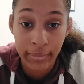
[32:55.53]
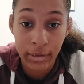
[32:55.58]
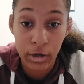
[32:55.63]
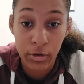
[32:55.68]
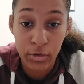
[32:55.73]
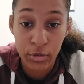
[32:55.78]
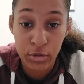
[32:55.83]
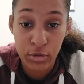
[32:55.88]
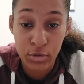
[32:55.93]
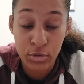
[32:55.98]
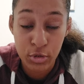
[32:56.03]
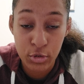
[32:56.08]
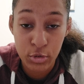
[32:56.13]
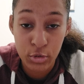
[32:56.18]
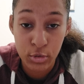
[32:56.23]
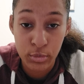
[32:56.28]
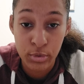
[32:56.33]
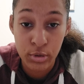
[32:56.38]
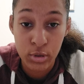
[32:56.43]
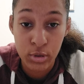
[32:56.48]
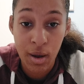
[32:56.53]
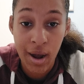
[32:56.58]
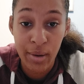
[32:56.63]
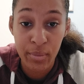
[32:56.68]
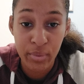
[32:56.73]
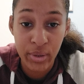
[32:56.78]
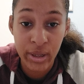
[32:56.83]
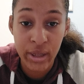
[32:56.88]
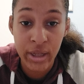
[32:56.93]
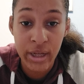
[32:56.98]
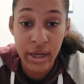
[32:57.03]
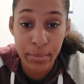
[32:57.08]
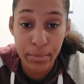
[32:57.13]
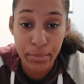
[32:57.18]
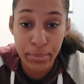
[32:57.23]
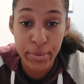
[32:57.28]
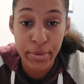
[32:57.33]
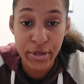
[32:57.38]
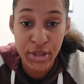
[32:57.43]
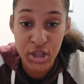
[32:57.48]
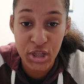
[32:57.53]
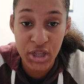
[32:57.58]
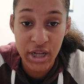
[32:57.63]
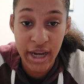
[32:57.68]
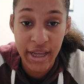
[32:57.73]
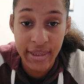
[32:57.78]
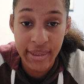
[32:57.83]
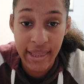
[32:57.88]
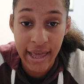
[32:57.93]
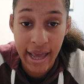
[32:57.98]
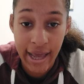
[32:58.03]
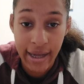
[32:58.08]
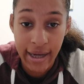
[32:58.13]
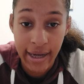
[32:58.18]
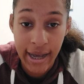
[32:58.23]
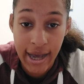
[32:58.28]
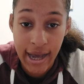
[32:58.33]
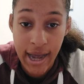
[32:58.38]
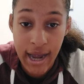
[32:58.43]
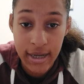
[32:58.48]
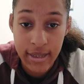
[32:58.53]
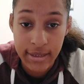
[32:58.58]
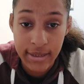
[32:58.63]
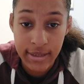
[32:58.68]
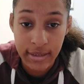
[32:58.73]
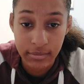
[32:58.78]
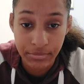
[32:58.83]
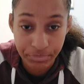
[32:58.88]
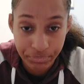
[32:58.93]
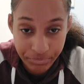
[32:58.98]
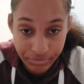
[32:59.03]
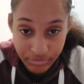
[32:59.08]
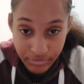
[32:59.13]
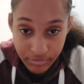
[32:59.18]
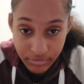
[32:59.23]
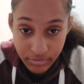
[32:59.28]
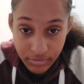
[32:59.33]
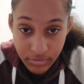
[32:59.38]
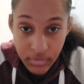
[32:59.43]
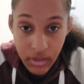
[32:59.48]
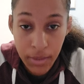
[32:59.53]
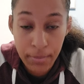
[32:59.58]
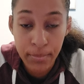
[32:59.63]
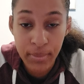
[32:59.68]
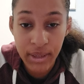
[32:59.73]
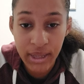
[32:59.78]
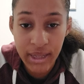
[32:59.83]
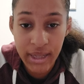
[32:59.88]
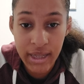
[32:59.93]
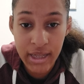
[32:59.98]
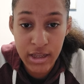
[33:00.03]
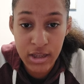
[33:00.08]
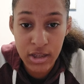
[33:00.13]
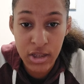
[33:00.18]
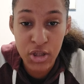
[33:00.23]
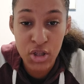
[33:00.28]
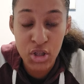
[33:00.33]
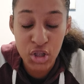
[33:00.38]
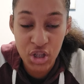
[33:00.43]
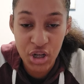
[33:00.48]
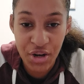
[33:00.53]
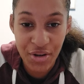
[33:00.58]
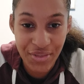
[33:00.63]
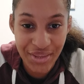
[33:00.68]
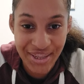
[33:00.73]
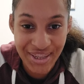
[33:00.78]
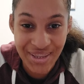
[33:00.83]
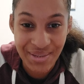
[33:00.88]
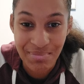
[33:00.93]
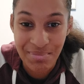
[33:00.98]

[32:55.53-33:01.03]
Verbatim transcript: on YouTube. So I really appreciate that guys. Please share this